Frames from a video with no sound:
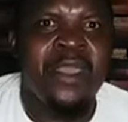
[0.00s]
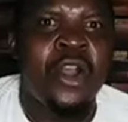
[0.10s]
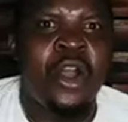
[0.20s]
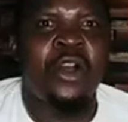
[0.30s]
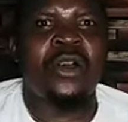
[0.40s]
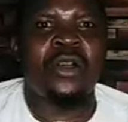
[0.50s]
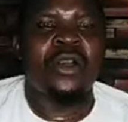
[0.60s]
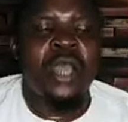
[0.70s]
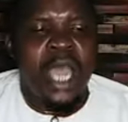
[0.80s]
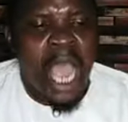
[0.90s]
Oh,
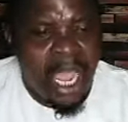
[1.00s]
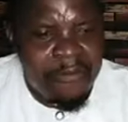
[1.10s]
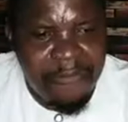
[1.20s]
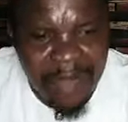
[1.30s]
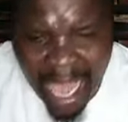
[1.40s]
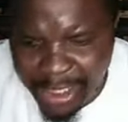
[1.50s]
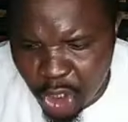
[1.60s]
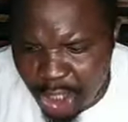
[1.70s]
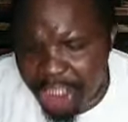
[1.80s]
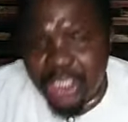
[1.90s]
I feel like
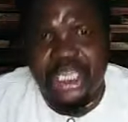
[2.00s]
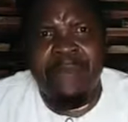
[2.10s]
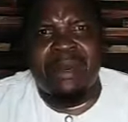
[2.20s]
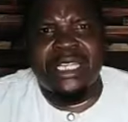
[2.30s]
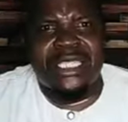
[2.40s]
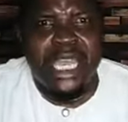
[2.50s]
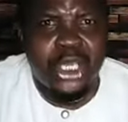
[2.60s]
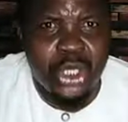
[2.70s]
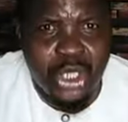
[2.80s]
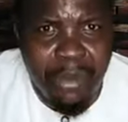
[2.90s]
talking to somebody. Thank
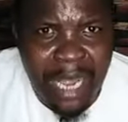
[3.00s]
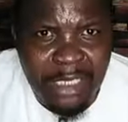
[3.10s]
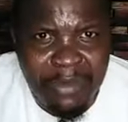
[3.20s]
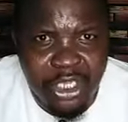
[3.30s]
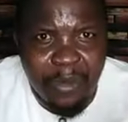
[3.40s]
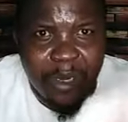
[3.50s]
you so much, Bishop